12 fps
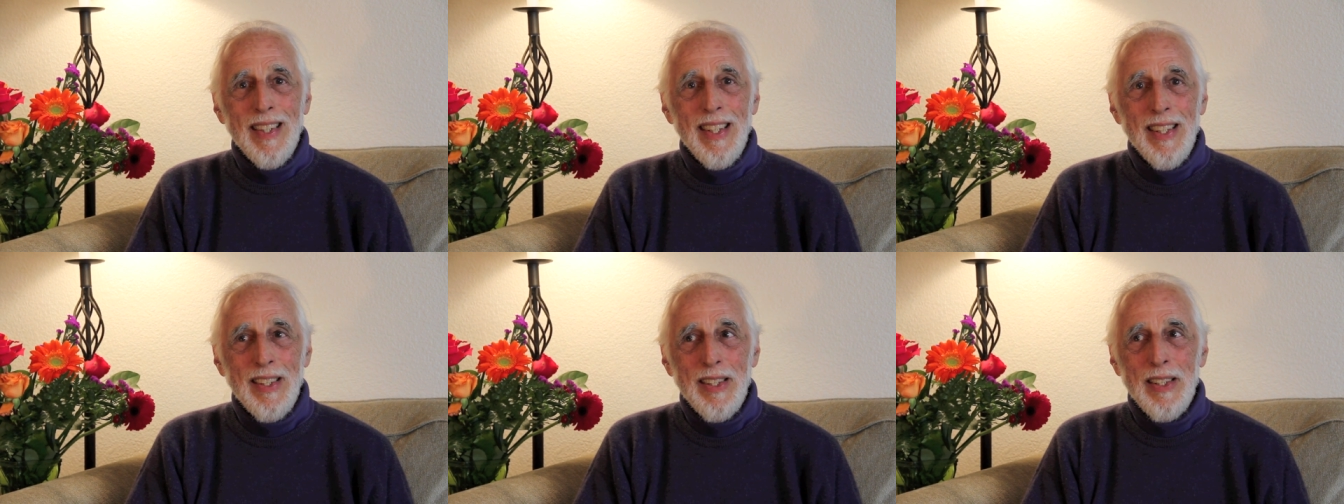
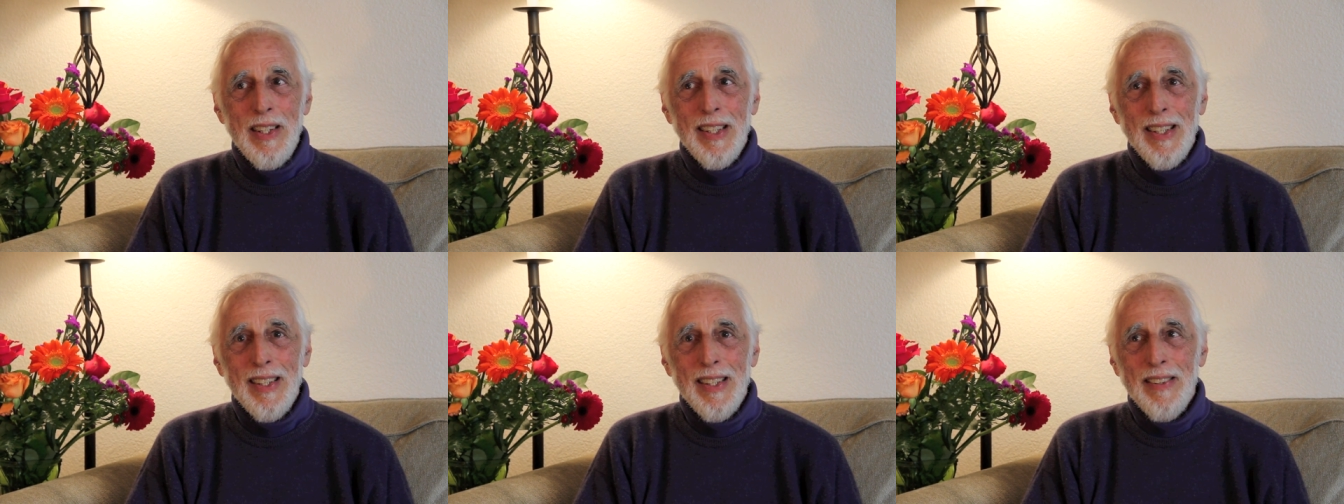In
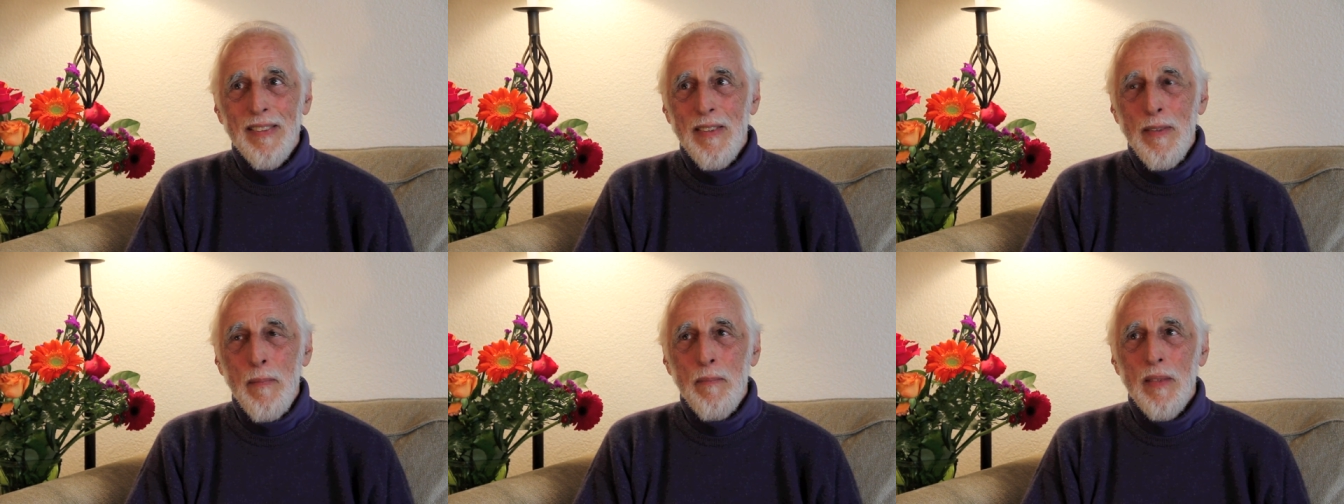
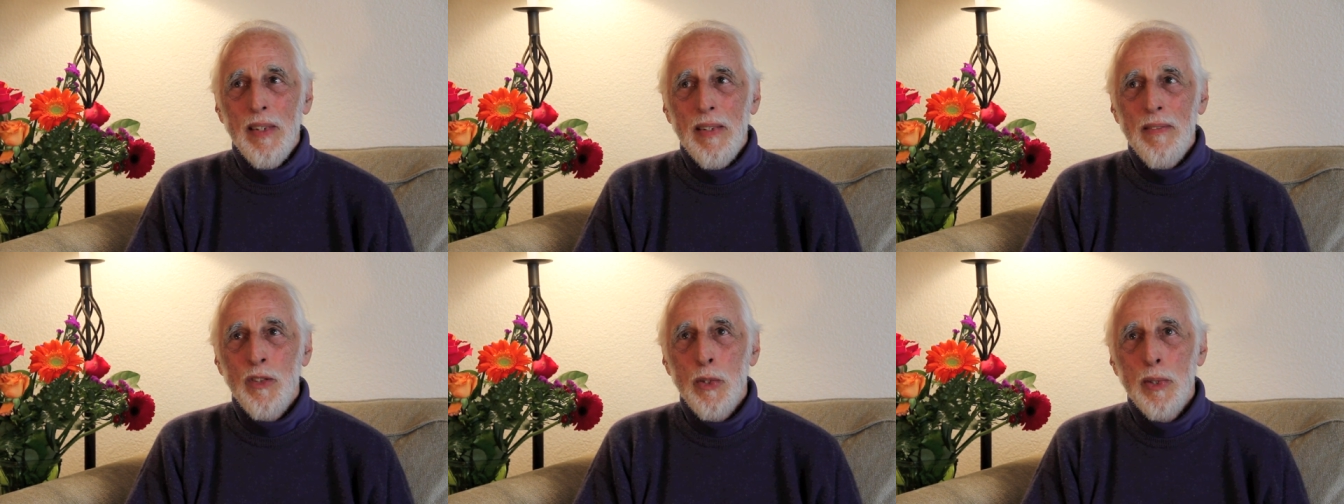
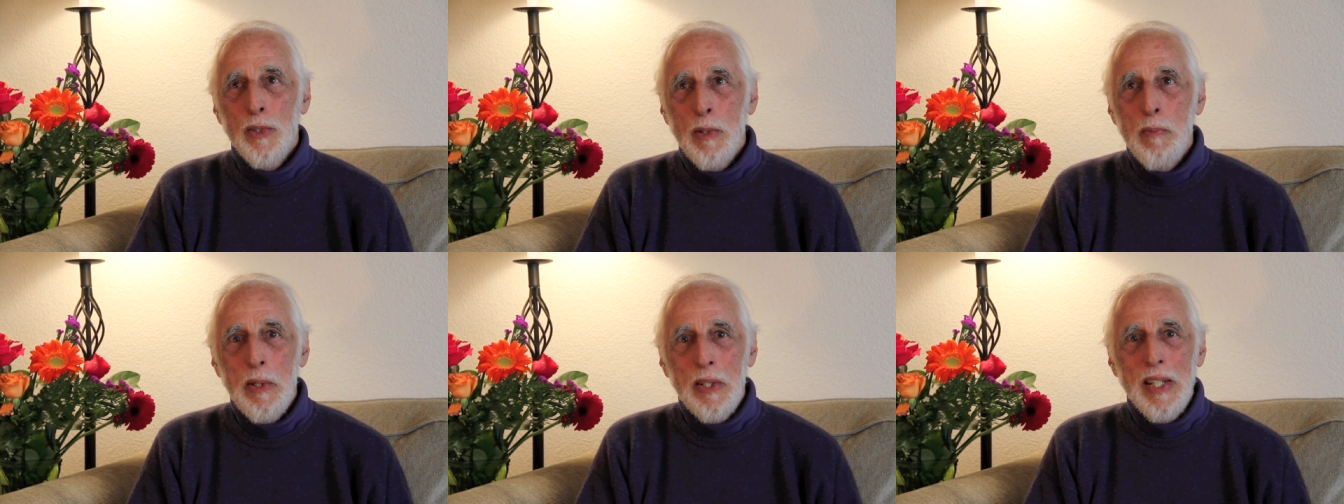the Jewish
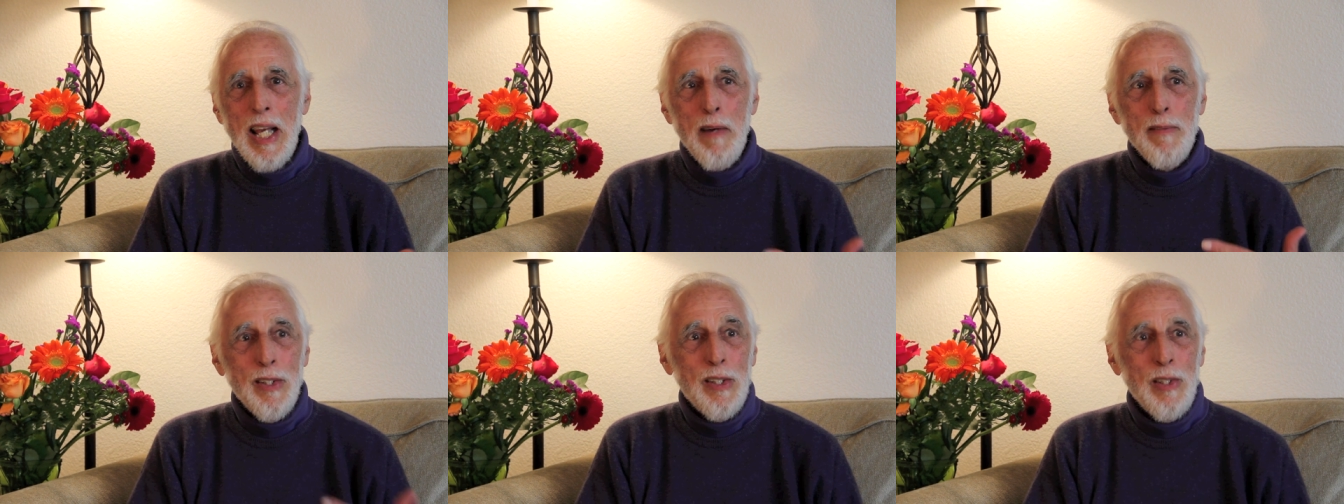community, they
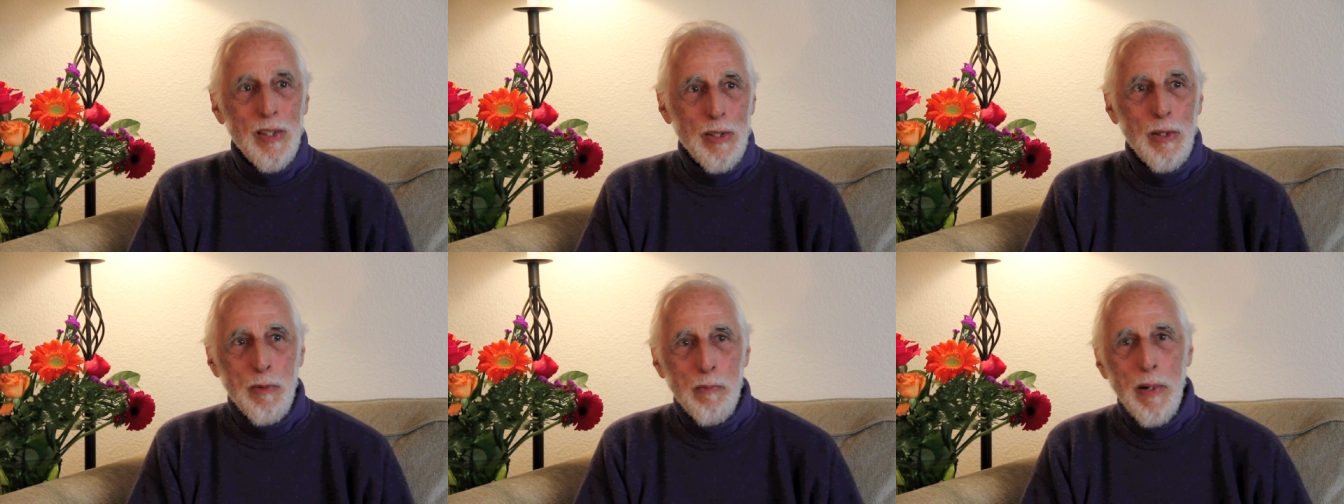have
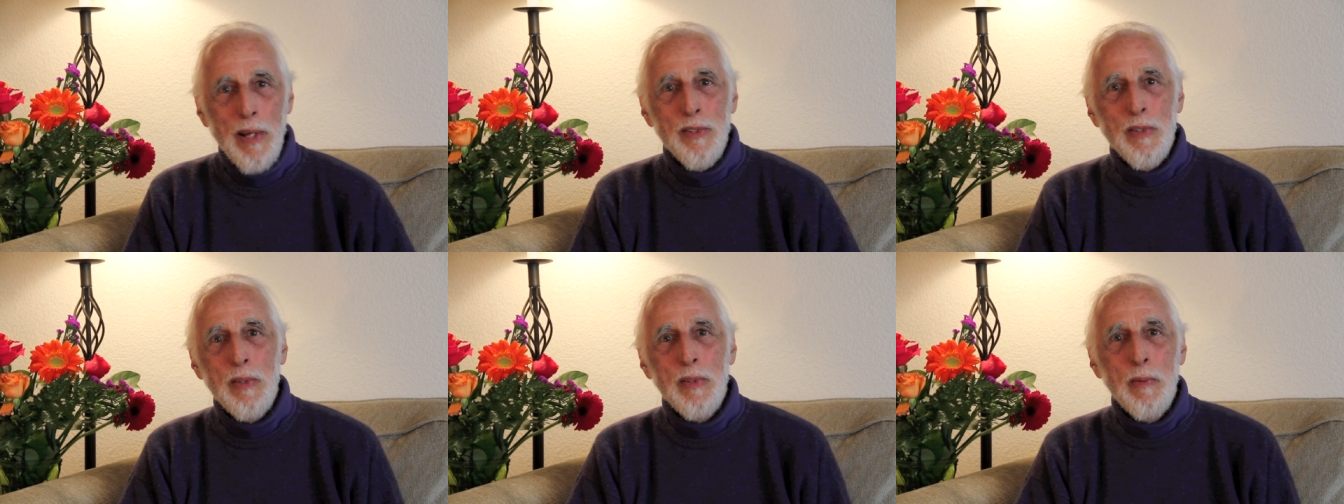an
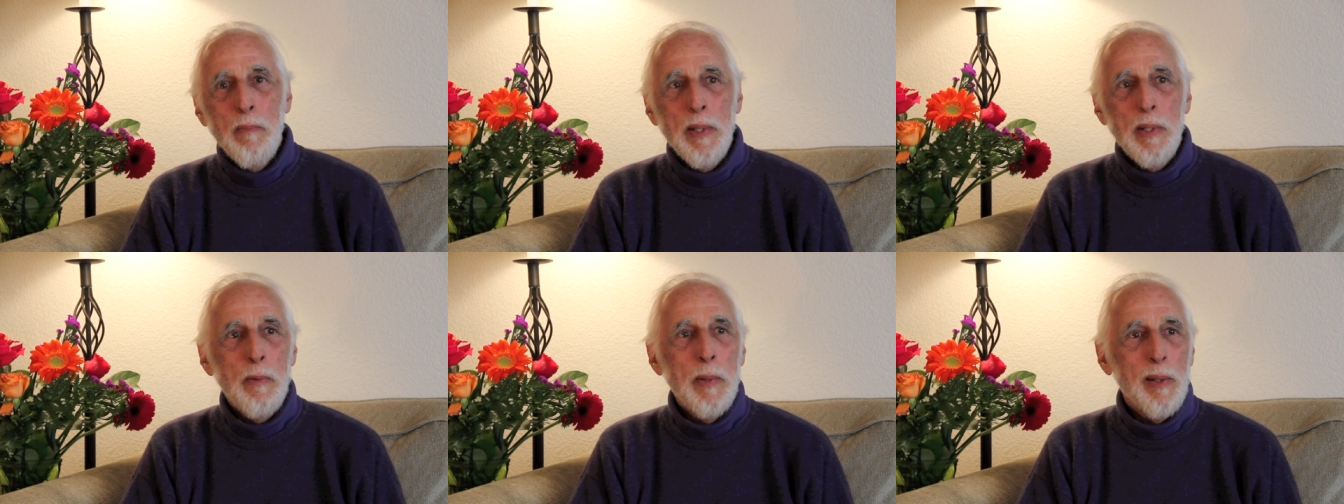expression, to
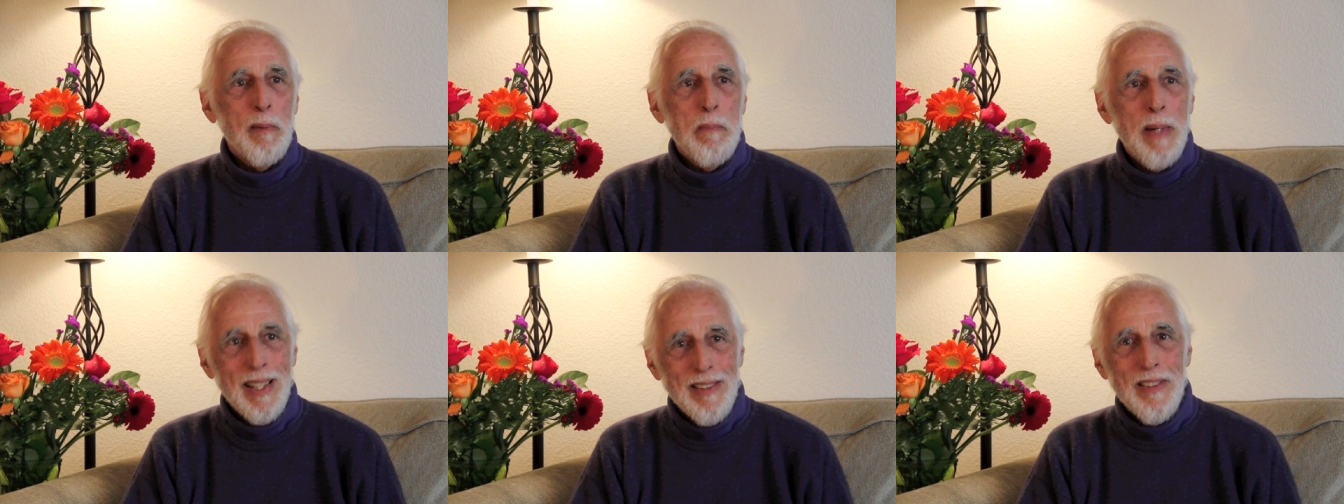be a real
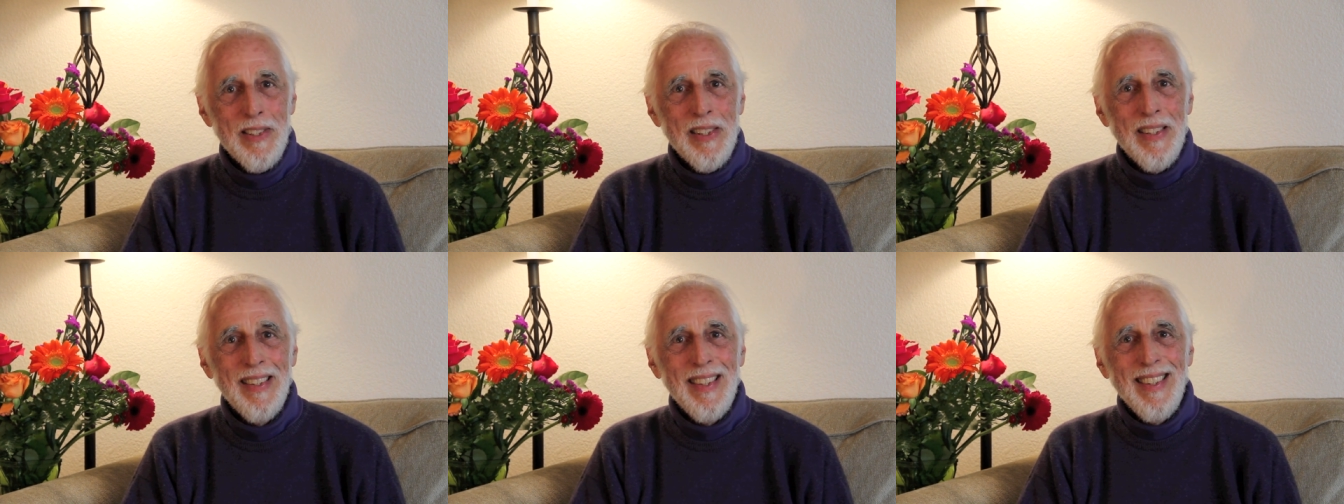mensch,
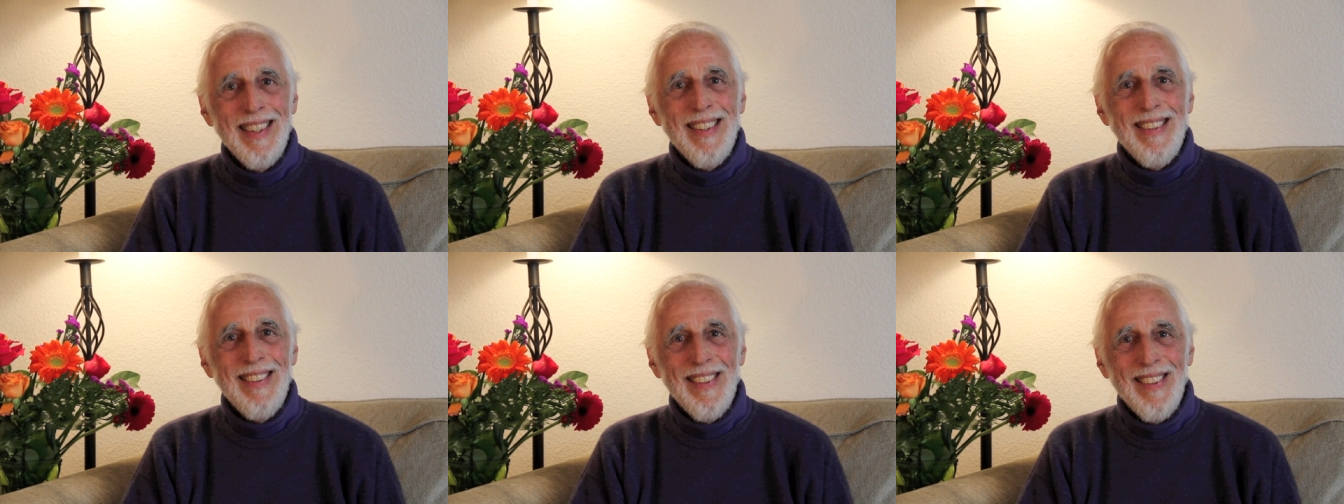
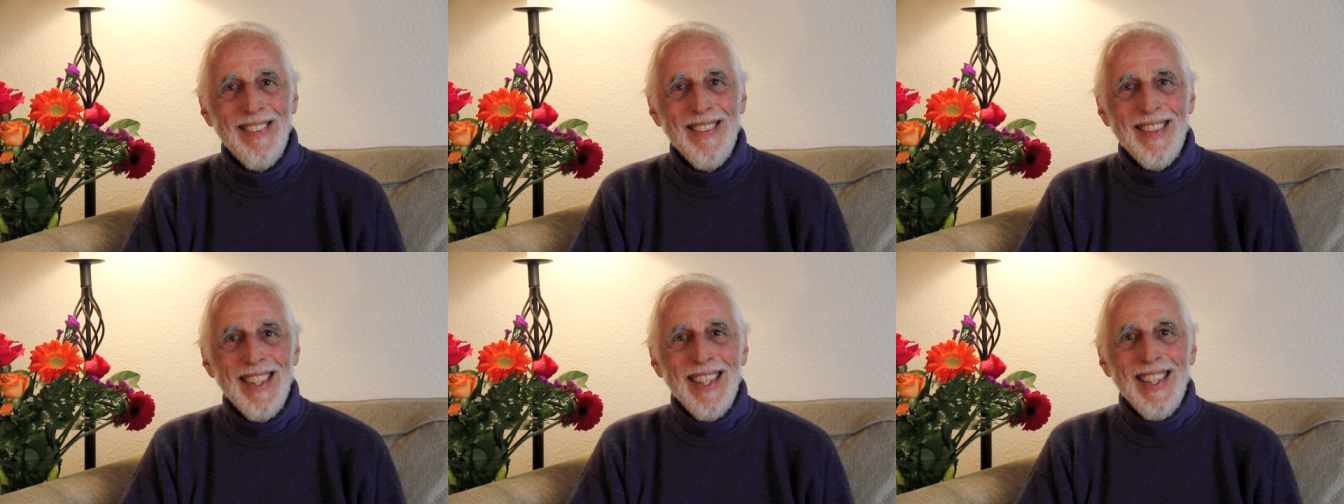you know.